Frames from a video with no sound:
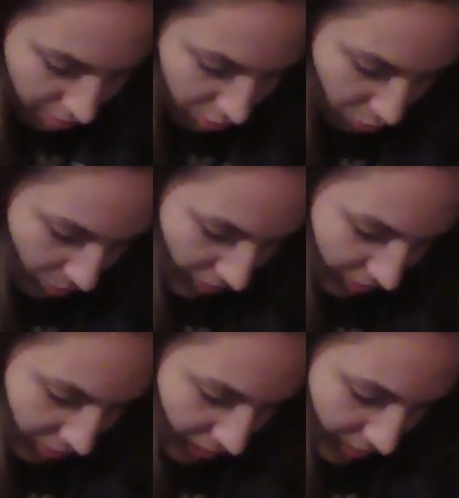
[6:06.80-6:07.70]
Nope, I have
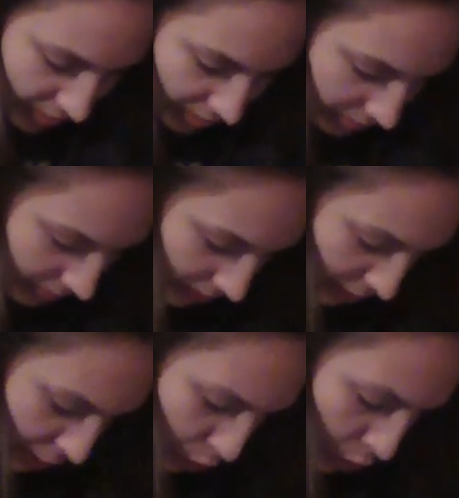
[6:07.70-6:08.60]
not.
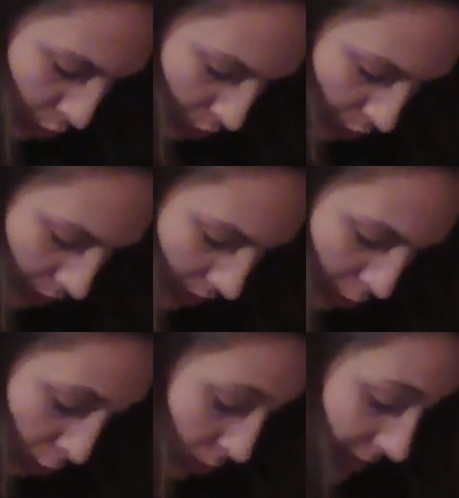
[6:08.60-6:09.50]

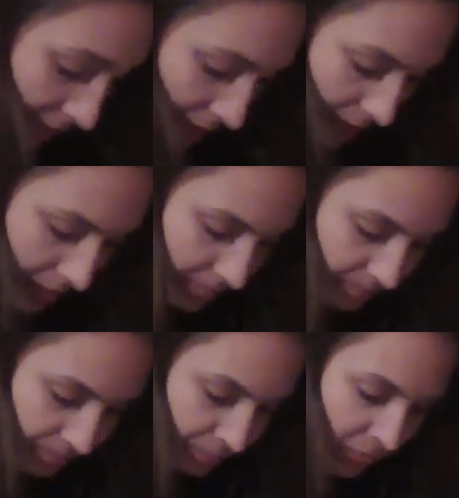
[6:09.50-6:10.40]
Ecote.
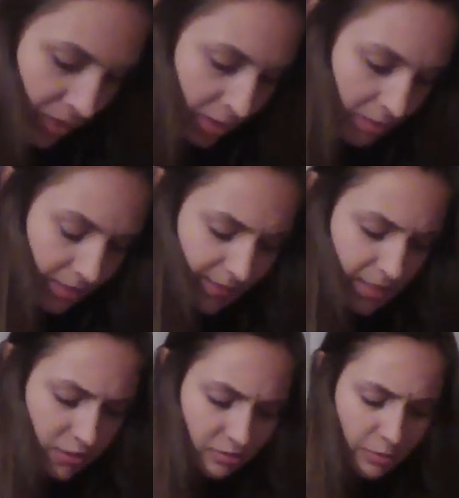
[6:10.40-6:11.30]
That
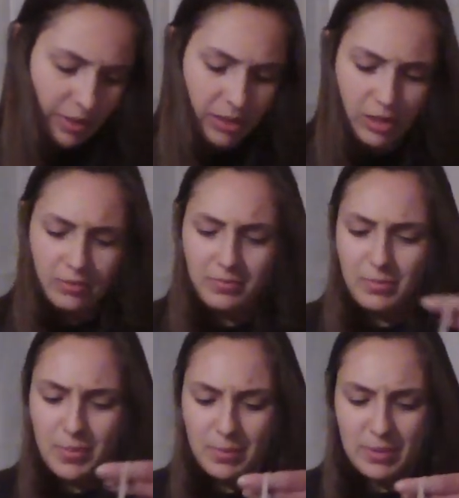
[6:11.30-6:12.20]
sounds familiar.
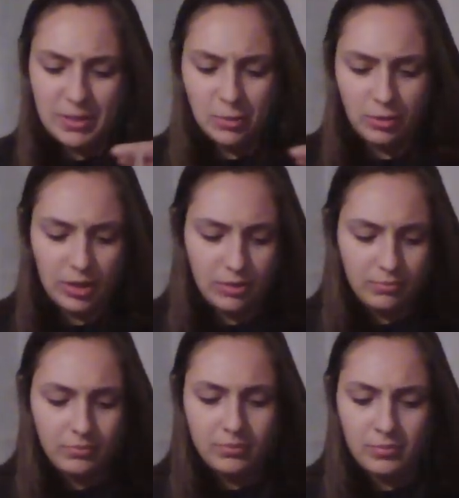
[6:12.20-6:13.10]
Might be sold at
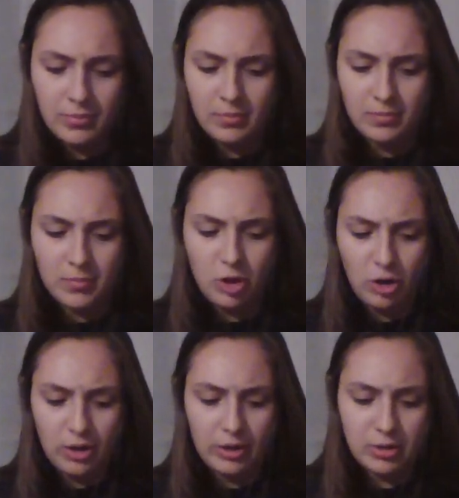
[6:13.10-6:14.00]

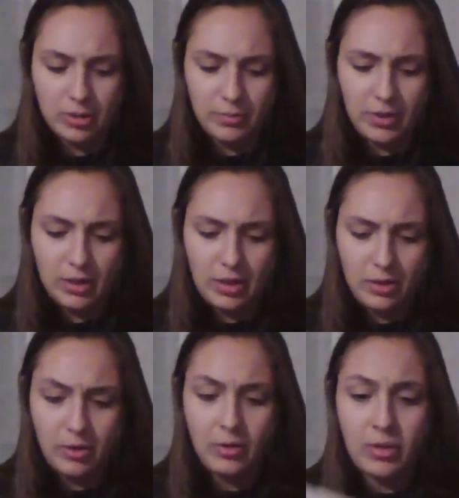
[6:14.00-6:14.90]
Target or something. I
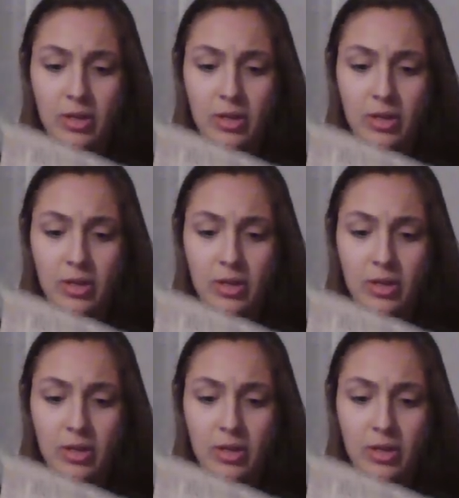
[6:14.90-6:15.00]
don't know.